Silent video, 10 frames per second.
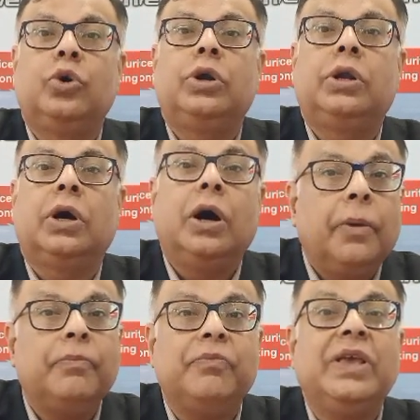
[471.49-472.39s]
could
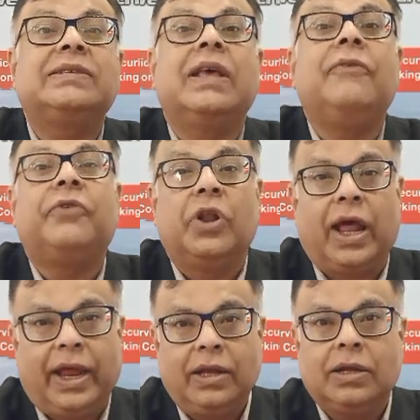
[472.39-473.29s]
uh, be
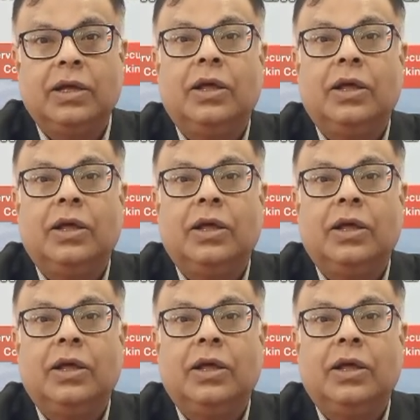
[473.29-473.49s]
self-reliant,